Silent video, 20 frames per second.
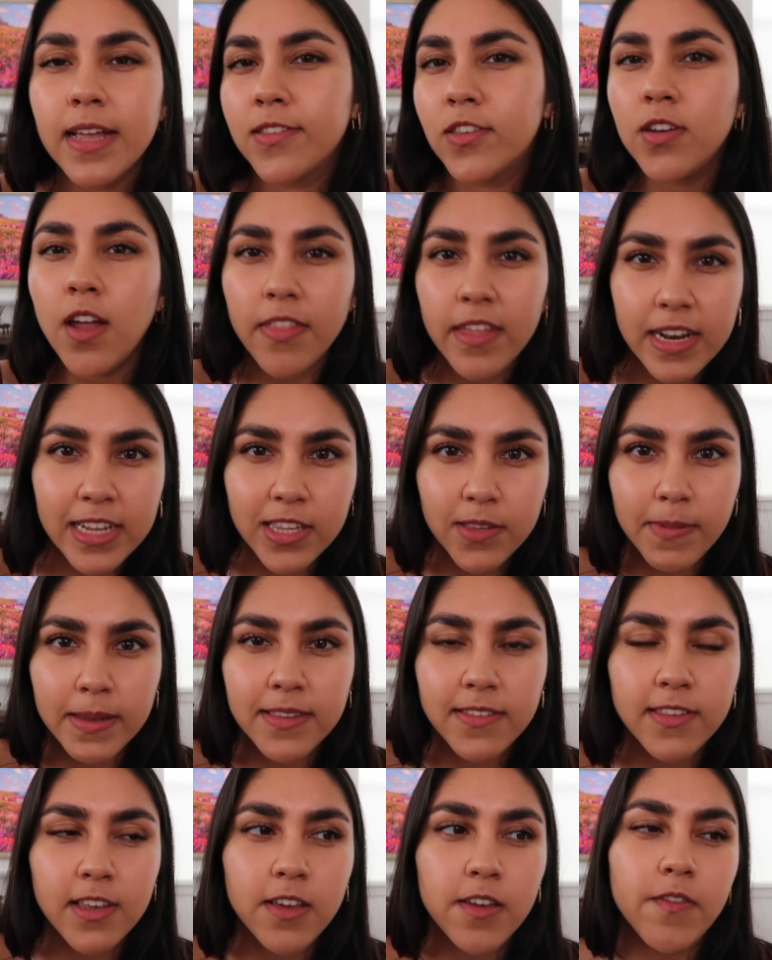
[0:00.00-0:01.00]
It's not that
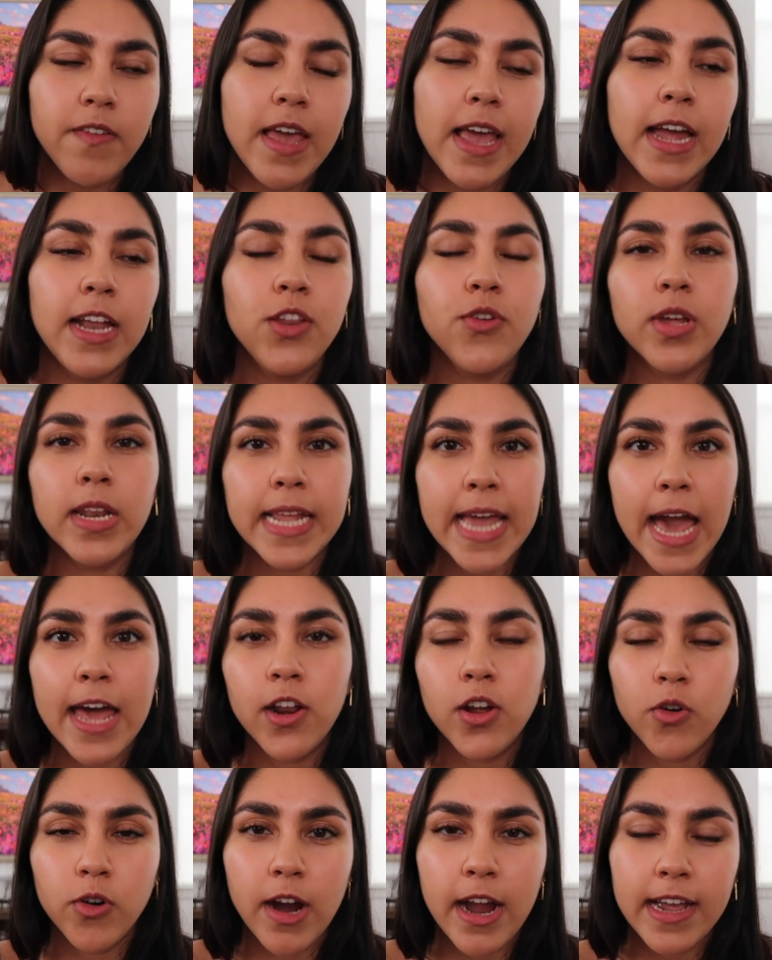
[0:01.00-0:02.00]
expensive and you can
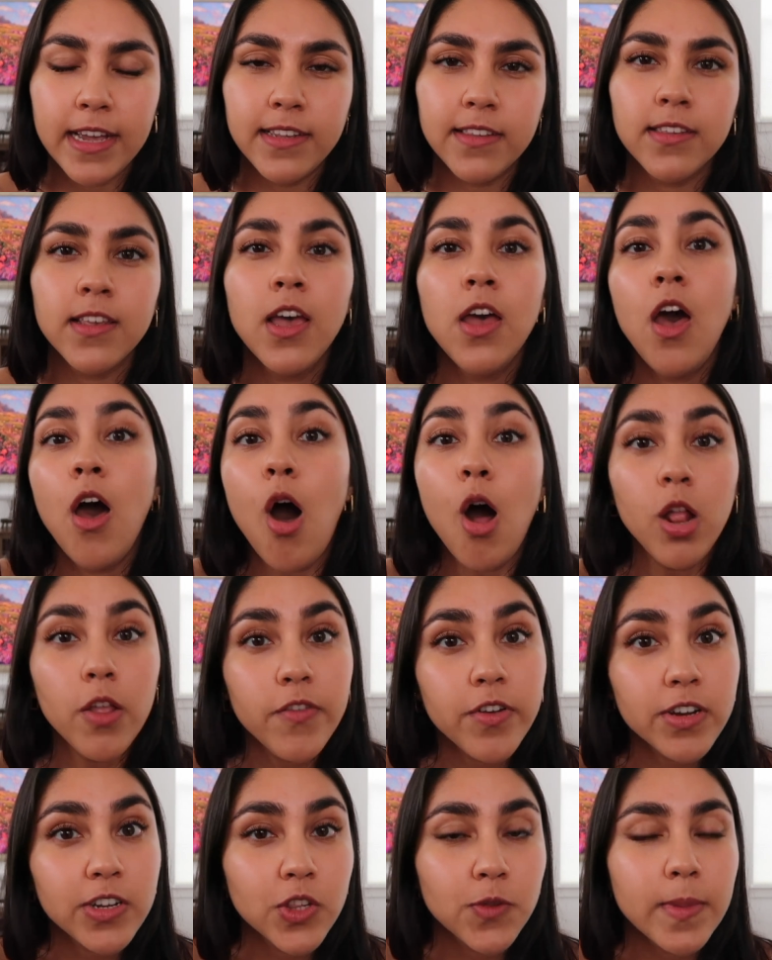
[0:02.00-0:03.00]
categorize all of
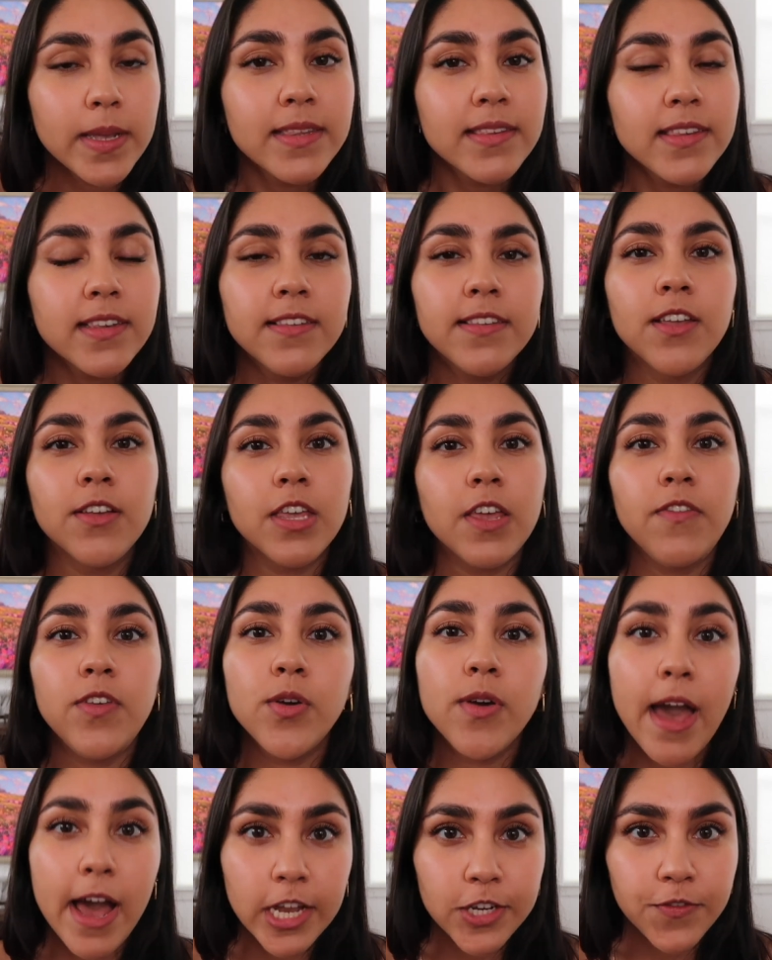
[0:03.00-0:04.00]
your expenses. They'll give you
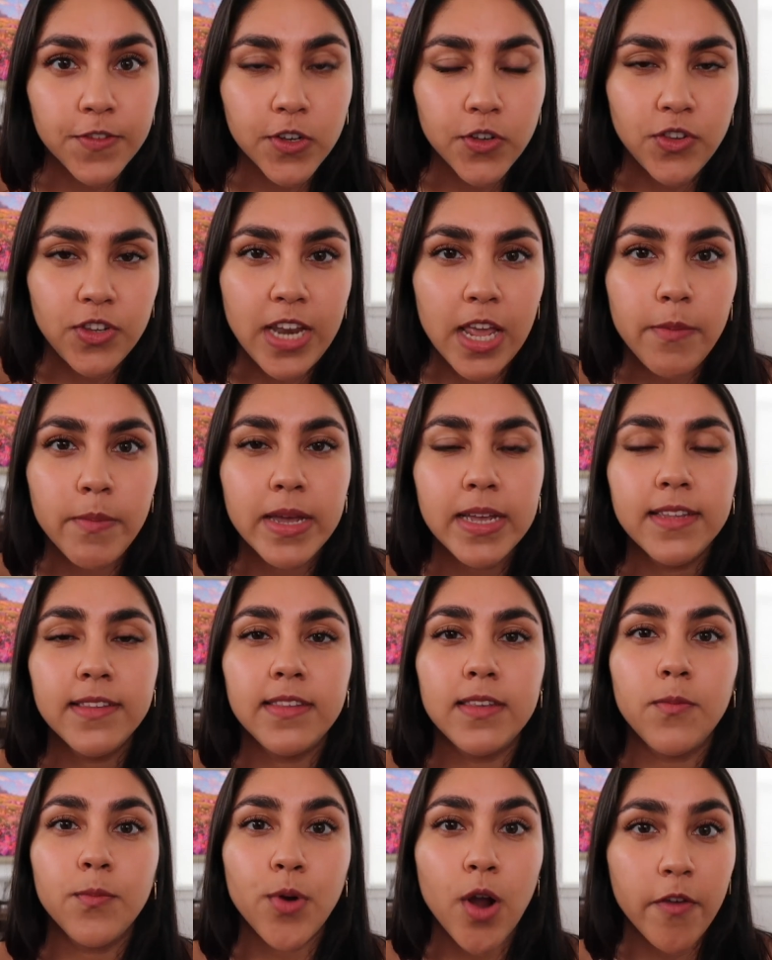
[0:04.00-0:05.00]
cash flow
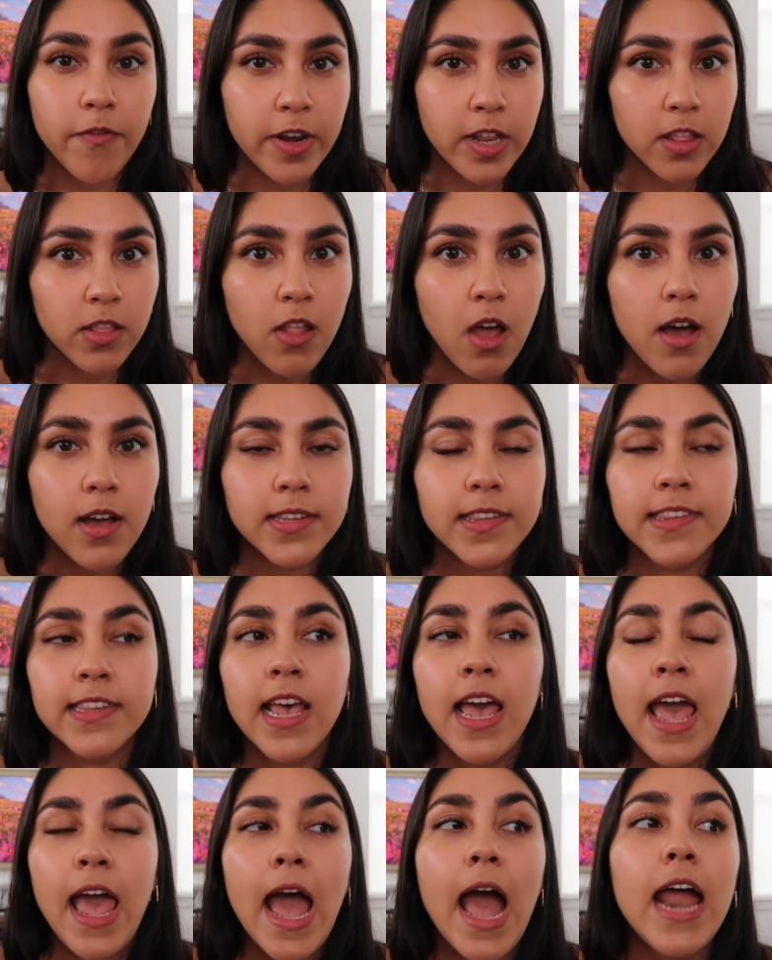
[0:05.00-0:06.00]
statements and profit and loss,
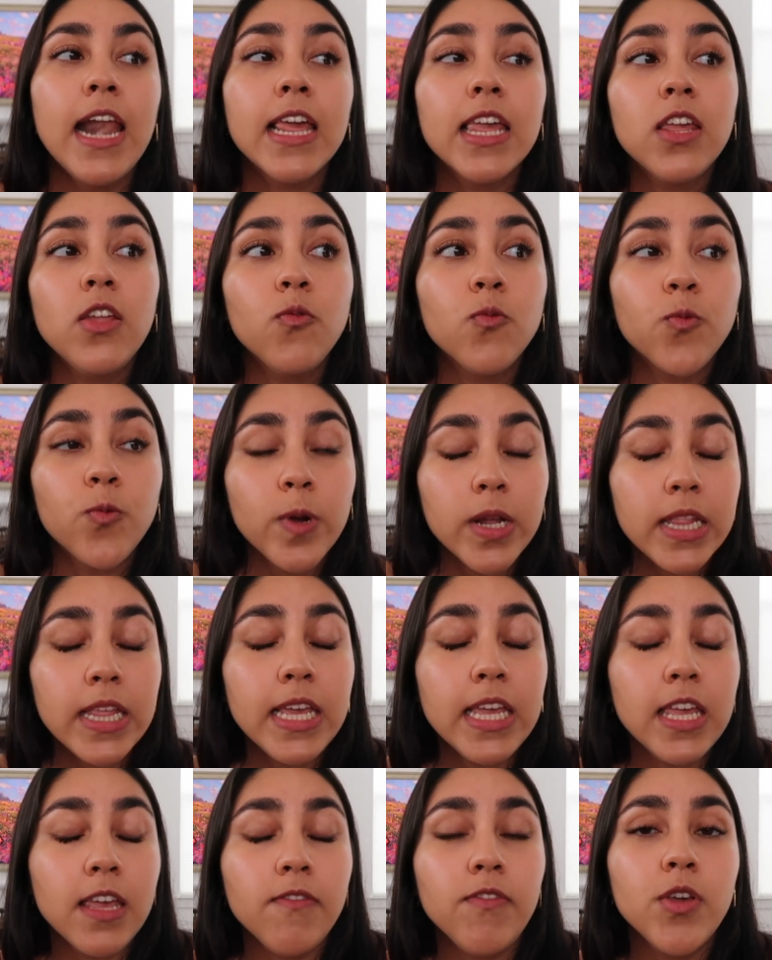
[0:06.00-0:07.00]
and it can
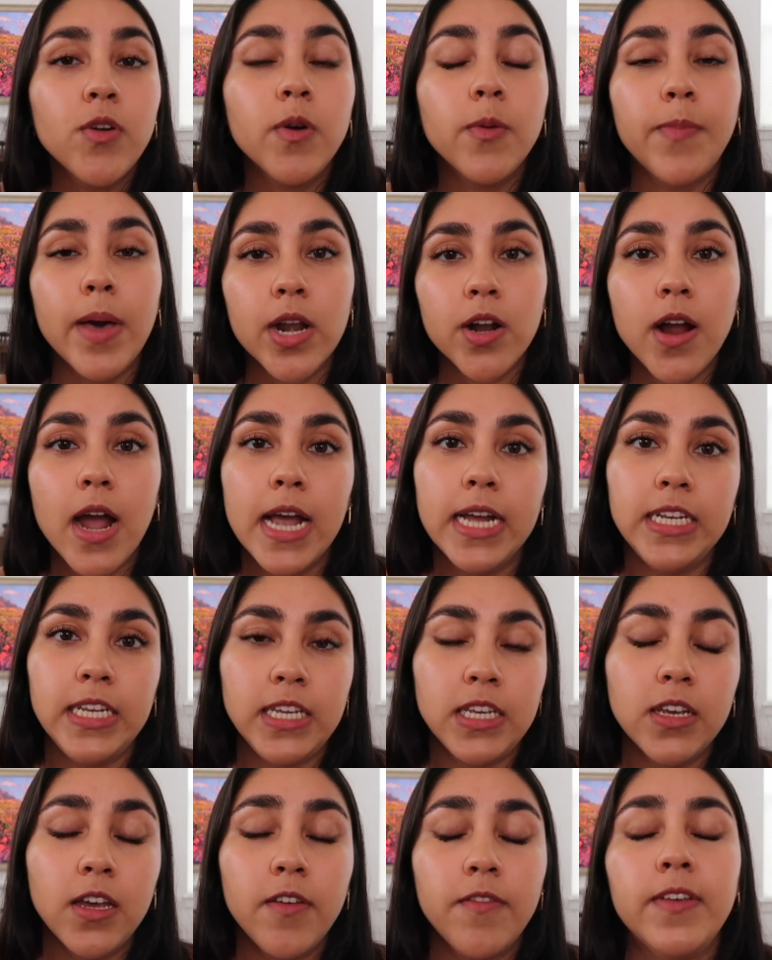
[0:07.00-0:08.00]
really give you a better
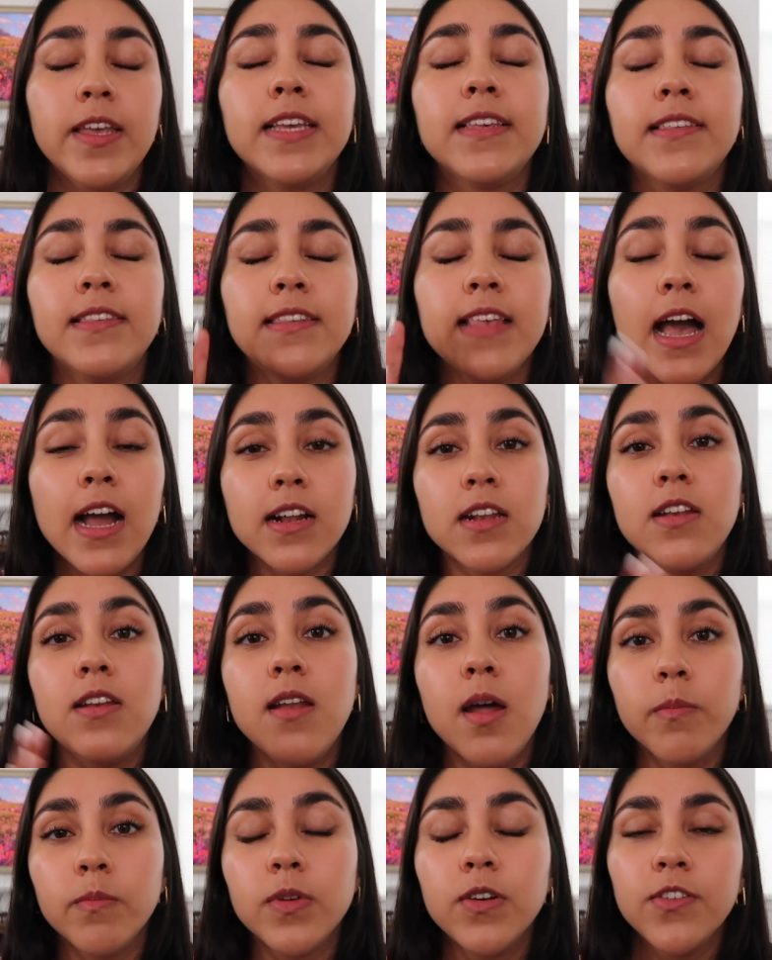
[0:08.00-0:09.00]
idea of exact
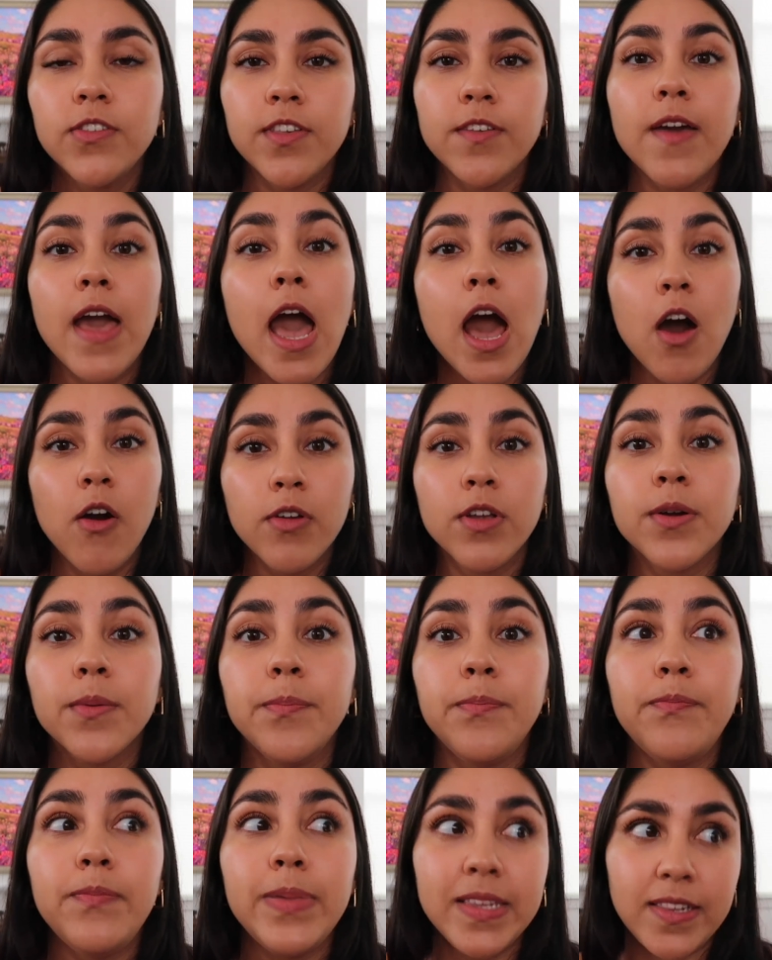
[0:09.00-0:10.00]
numbers of how your
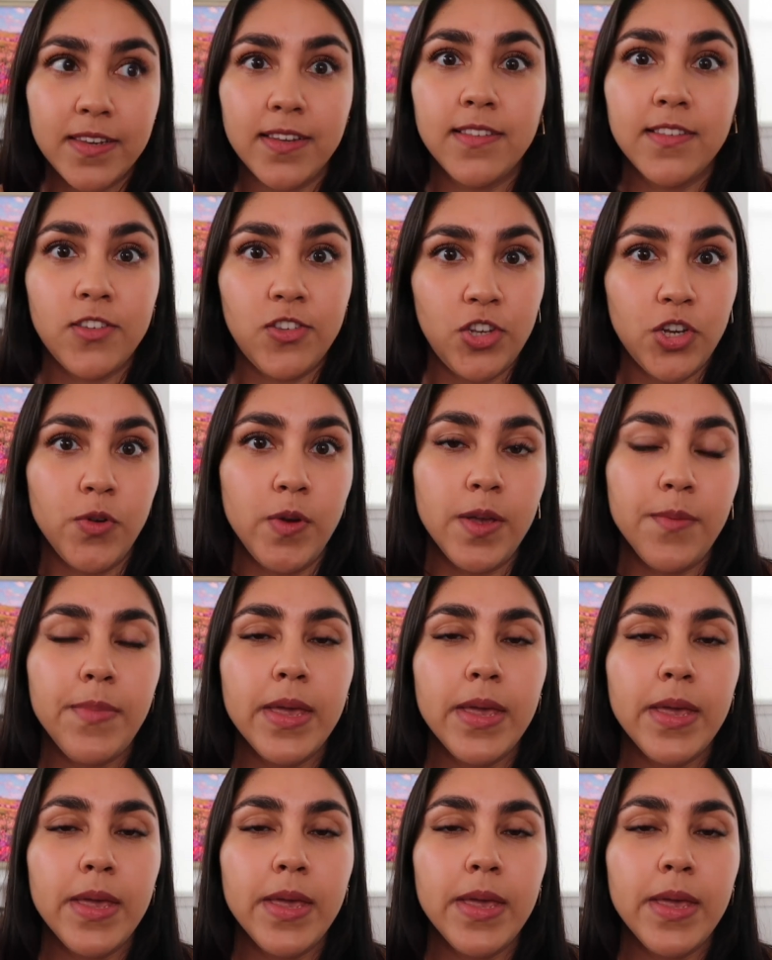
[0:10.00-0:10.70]
business is doing.